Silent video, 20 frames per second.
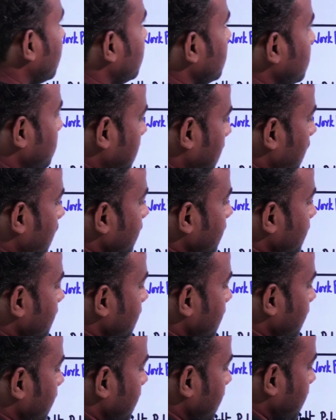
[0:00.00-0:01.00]
at this
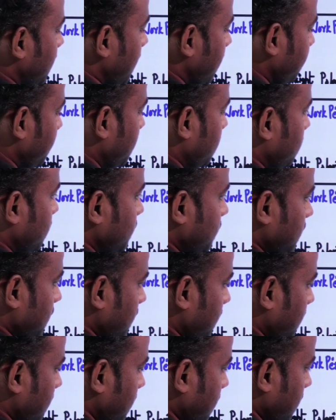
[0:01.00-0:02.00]
alternating current high
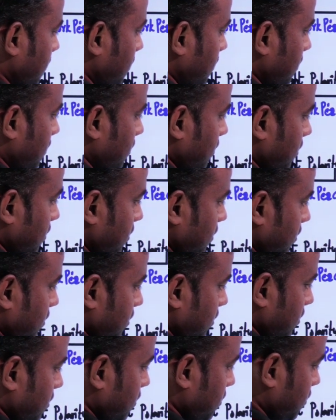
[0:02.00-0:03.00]
frequency,
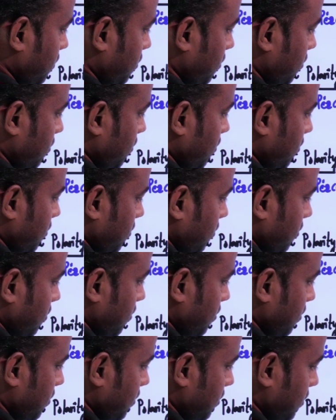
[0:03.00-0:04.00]
so
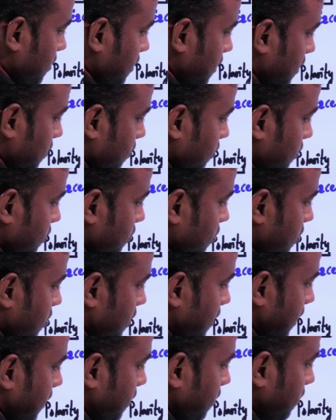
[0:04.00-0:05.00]
they would go
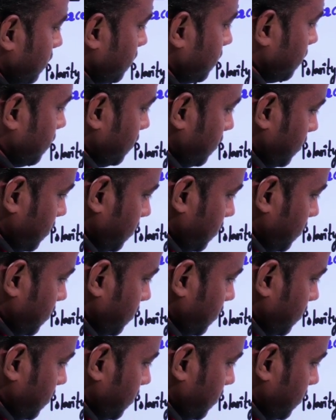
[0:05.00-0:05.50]
like this.